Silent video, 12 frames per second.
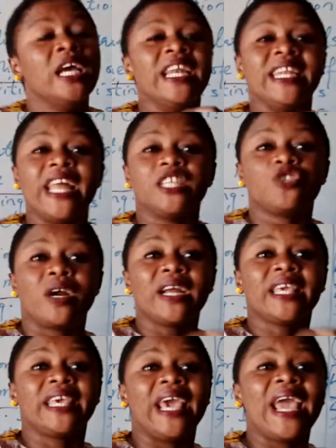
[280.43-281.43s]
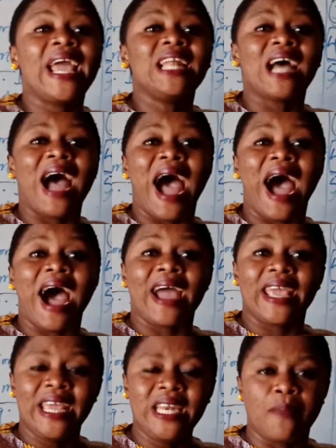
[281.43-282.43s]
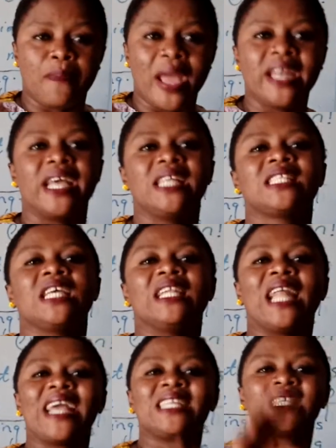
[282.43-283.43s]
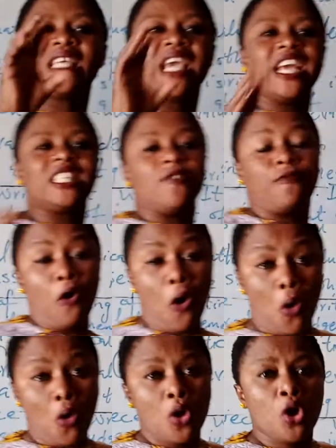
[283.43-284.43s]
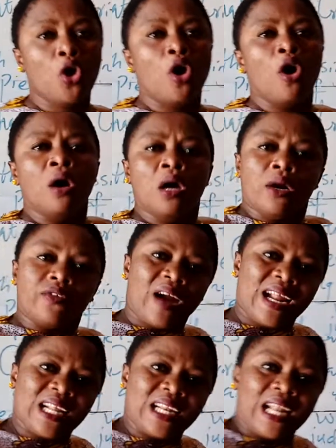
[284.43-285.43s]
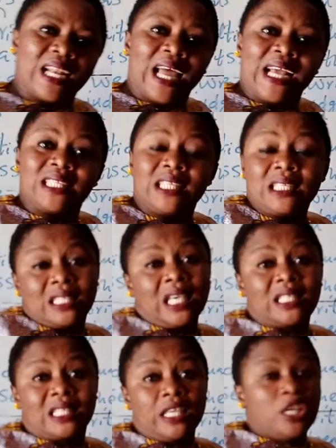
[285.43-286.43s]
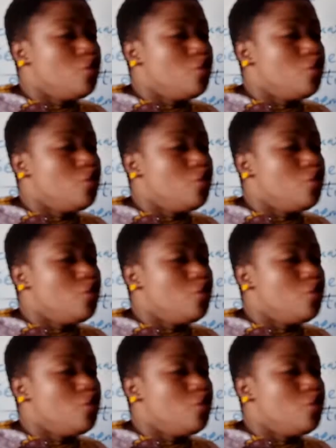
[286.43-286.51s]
Nigeria gained our independence in 1984 rather than 1960,